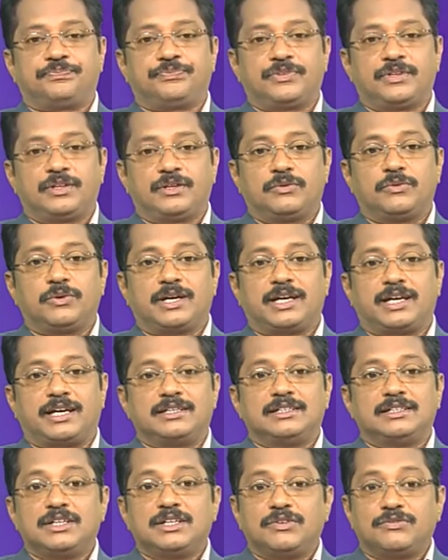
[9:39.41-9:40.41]
Okay.
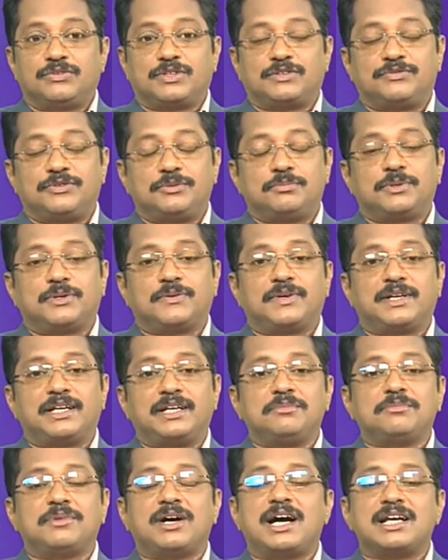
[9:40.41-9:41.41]
For February,
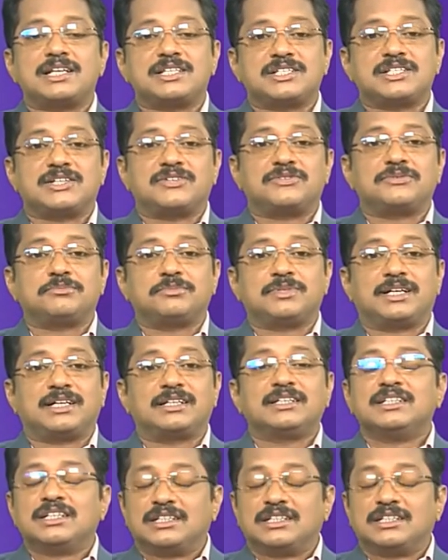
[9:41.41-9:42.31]
March, November,